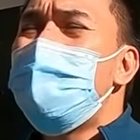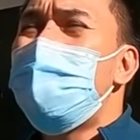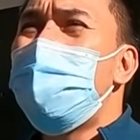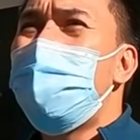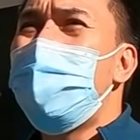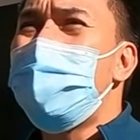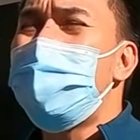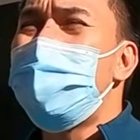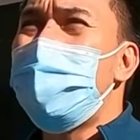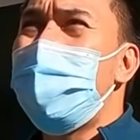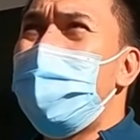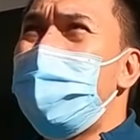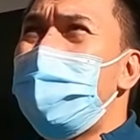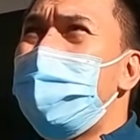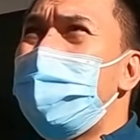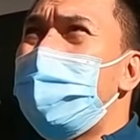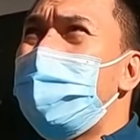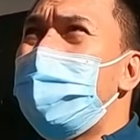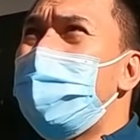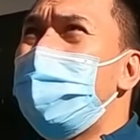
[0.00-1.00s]
so it's like
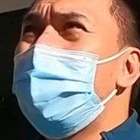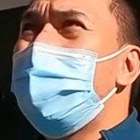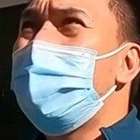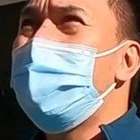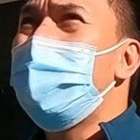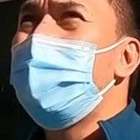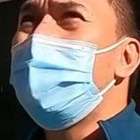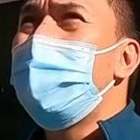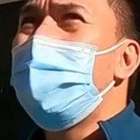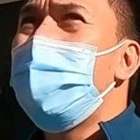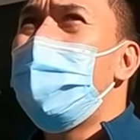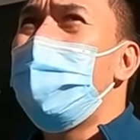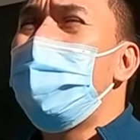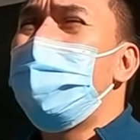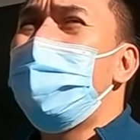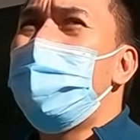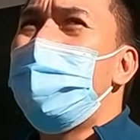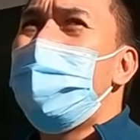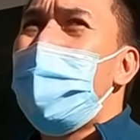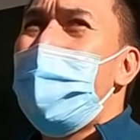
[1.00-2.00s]

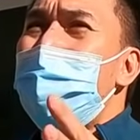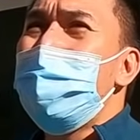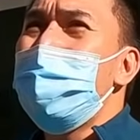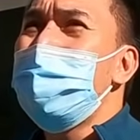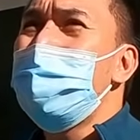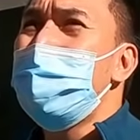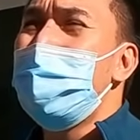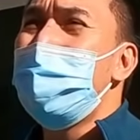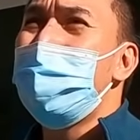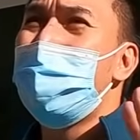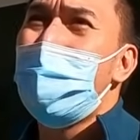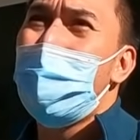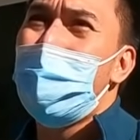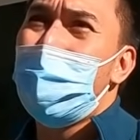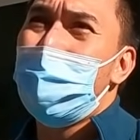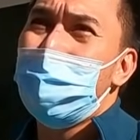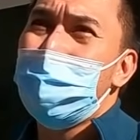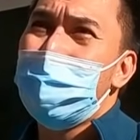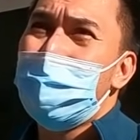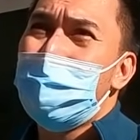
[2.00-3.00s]
if the virus
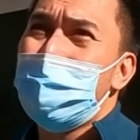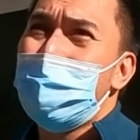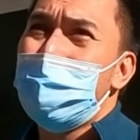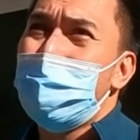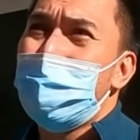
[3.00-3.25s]
evolves,